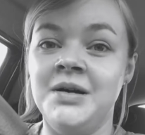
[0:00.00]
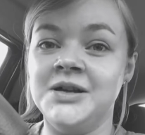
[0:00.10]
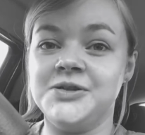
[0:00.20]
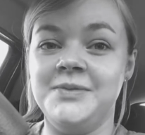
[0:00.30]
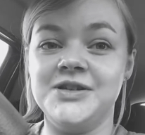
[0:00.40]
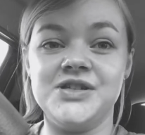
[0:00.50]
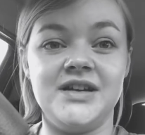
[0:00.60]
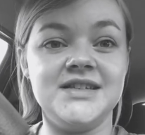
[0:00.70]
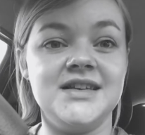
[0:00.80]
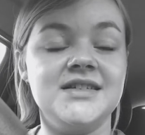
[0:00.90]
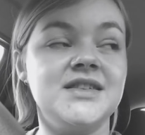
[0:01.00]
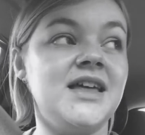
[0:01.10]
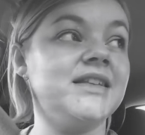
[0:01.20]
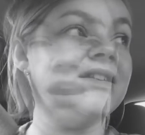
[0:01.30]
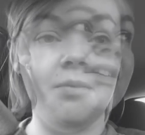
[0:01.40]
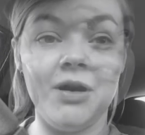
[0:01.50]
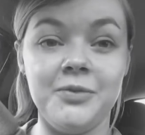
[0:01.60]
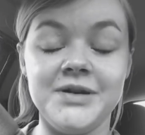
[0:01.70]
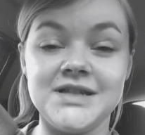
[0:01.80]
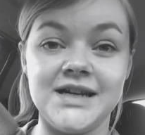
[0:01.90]
much, much nicer, so that's good. I'm a
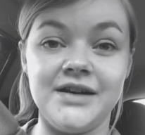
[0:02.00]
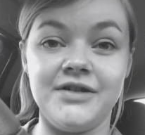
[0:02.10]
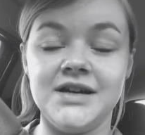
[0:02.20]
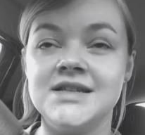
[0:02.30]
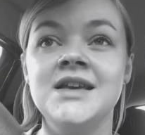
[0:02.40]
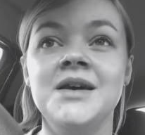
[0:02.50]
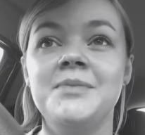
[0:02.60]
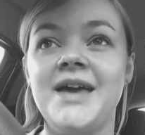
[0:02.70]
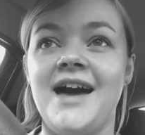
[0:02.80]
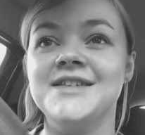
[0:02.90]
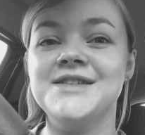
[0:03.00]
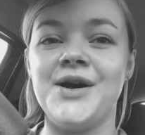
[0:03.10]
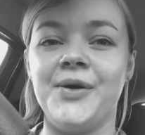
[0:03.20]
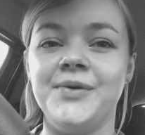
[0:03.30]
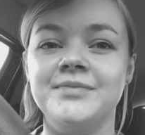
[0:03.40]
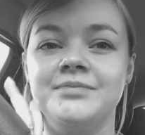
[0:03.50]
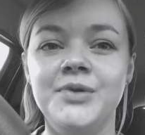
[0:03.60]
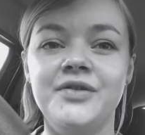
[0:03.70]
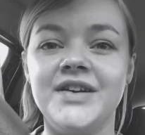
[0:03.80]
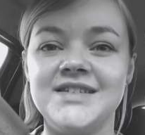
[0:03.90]
little bit delirious. But yeah, so
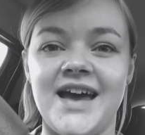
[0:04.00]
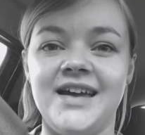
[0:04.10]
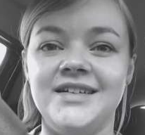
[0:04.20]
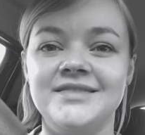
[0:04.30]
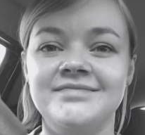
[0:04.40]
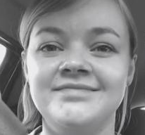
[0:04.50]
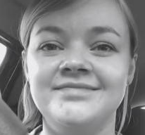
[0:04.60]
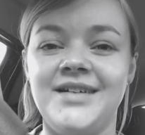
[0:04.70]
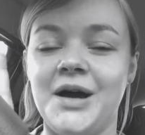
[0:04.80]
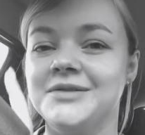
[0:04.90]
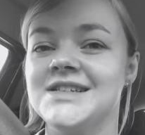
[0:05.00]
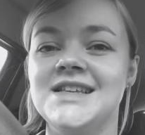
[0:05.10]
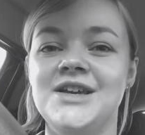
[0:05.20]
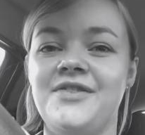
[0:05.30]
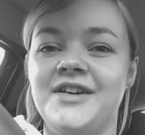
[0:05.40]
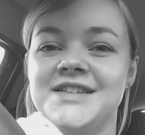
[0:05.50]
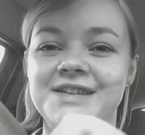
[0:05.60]
moving day, I will see you very